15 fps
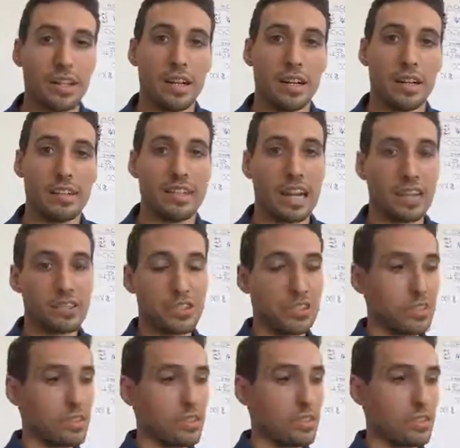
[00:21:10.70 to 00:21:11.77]
it's actually
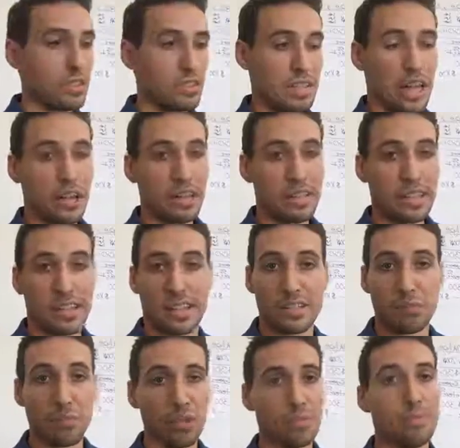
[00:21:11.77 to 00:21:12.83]
just calculated as
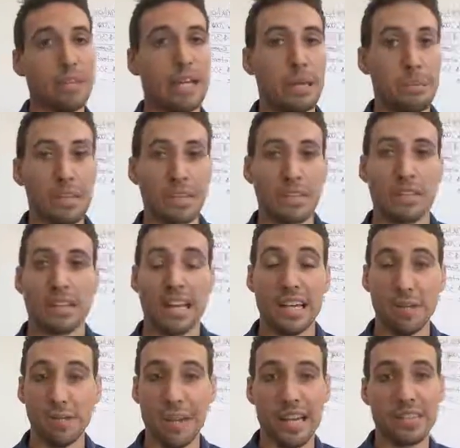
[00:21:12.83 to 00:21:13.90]
one payment that
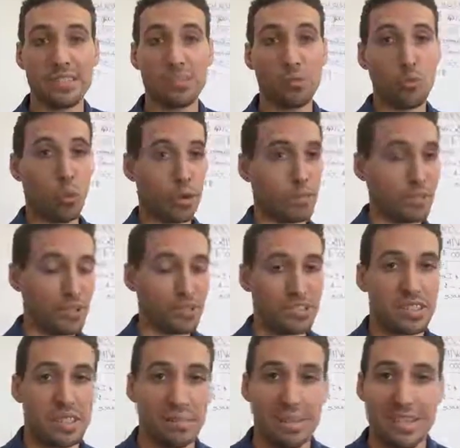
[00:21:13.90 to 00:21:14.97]
you make to one
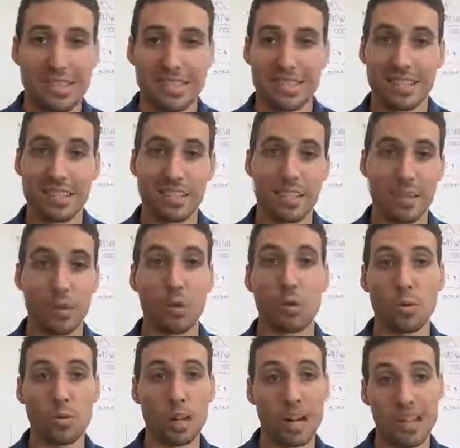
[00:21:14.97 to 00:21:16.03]
person. It makes it a
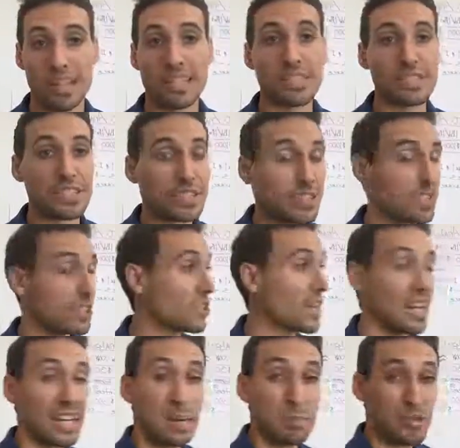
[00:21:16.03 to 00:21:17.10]
whole lot easier. You're
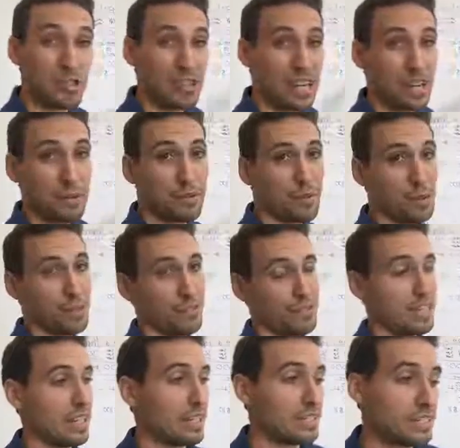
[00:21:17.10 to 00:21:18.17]
not keeping track of 4 different
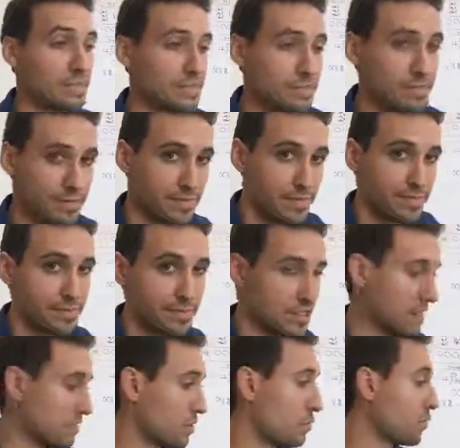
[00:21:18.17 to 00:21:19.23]
things. So
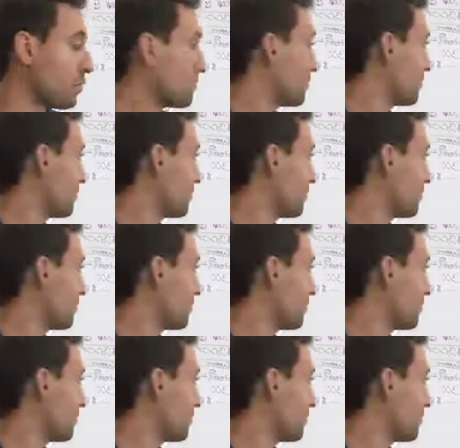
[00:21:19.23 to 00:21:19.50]
that's cool.